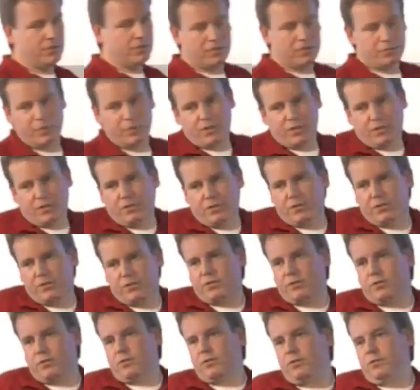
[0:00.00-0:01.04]
just
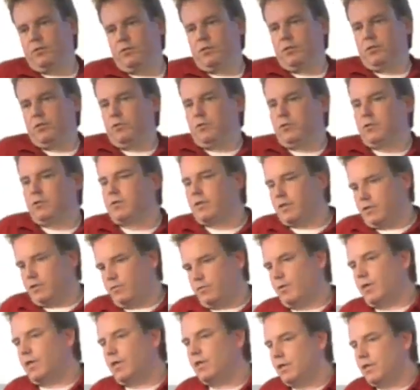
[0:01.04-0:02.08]
because the user that's
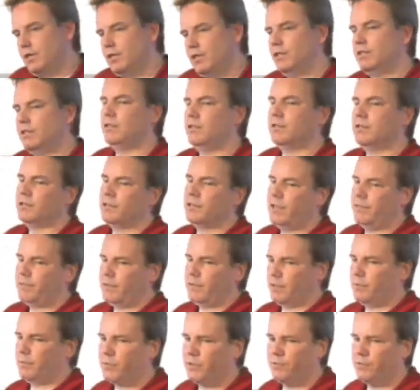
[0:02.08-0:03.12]
running it doesn't have
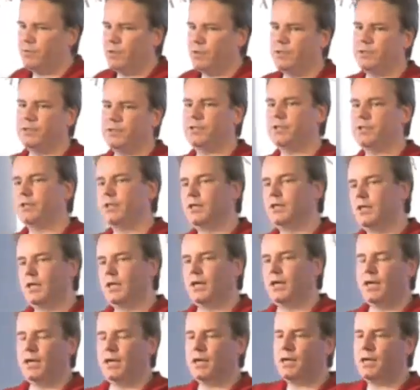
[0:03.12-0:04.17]
that privilege,
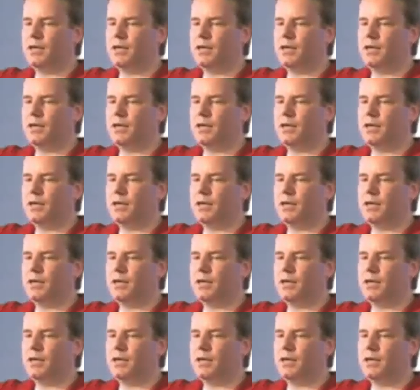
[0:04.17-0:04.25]
and I